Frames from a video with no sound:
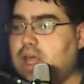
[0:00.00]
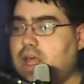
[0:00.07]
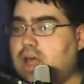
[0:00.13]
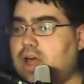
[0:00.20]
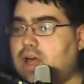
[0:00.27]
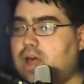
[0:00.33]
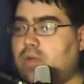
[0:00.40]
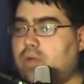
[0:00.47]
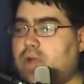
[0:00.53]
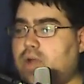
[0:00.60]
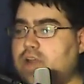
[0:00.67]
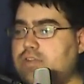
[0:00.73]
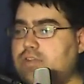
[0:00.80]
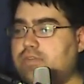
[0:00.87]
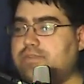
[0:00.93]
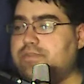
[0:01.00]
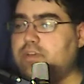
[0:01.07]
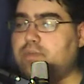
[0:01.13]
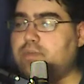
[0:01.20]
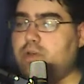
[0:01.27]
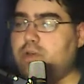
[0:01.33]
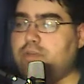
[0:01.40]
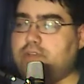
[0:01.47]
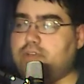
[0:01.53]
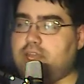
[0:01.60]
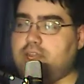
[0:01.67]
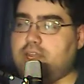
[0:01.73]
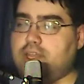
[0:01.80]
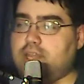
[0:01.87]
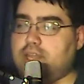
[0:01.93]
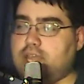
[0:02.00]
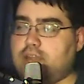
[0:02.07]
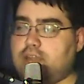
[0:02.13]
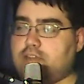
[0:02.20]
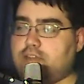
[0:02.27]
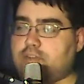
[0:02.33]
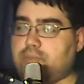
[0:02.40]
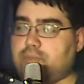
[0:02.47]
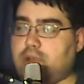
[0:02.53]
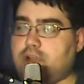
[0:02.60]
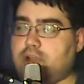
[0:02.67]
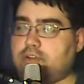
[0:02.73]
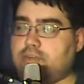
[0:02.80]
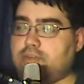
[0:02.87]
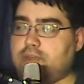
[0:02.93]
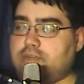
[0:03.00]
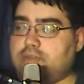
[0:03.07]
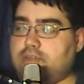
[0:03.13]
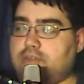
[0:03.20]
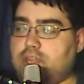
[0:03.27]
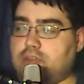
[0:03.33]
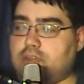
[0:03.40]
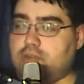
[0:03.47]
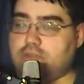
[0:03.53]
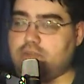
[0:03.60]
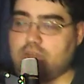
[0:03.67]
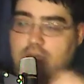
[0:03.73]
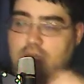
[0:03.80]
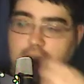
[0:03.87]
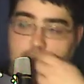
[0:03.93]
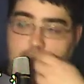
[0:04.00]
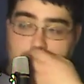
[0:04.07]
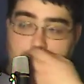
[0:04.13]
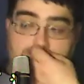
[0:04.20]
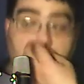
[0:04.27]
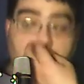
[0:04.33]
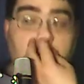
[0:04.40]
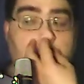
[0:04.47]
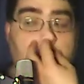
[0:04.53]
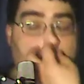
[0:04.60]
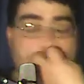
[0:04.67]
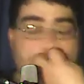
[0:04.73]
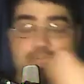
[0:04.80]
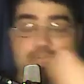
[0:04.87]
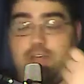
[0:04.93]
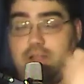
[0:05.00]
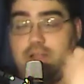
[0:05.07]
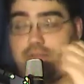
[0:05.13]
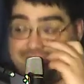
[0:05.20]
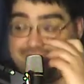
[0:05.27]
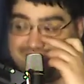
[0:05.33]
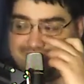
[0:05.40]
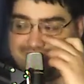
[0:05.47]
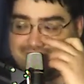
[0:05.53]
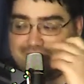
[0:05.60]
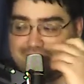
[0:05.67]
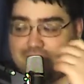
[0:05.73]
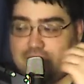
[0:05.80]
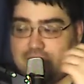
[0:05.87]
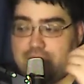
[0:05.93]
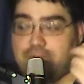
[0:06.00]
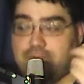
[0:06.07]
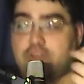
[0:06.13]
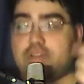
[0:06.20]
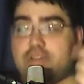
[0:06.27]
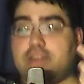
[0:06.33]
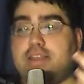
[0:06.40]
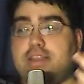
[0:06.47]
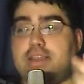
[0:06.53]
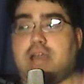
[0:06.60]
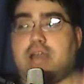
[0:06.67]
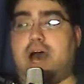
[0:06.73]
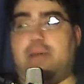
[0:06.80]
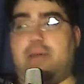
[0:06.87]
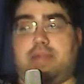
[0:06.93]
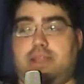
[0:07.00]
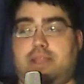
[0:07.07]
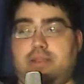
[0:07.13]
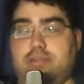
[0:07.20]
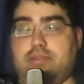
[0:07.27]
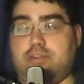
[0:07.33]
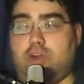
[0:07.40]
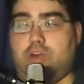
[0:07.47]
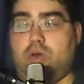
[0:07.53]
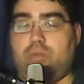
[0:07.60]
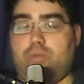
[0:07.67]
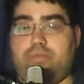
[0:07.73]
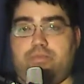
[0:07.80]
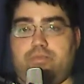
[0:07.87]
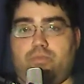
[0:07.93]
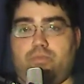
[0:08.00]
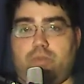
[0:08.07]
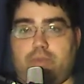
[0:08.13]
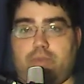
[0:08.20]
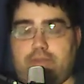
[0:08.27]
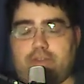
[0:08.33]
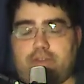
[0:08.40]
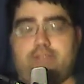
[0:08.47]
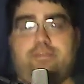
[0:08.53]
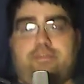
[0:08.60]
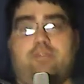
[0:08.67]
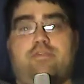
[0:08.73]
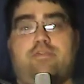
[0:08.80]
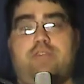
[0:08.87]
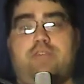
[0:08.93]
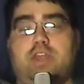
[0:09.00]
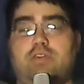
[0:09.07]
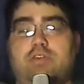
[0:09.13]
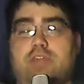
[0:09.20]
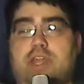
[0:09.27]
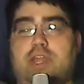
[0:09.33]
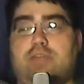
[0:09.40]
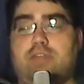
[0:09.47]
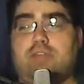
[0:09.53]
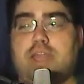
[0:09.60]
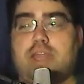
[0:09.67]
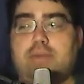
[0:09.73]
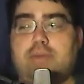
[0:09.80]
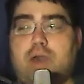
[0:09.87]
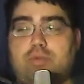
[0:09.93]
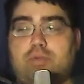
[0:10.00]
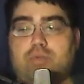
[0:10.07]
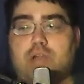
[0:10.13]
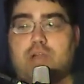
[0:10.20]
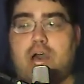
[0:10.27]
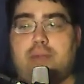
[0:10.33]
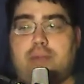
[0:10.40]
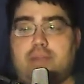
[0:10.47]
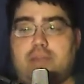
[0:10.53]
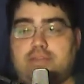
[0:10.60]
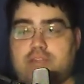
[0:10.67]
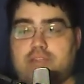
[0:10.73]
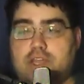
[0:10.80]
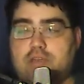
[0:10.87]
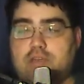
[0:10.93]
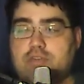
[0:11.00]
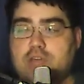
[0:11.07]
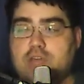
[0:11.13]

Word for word: Uh, why did you feel motivated and inspired to make videos? Um, I felt at first I did comedy. So, but my very first videos that I ever came out with were comedy videos.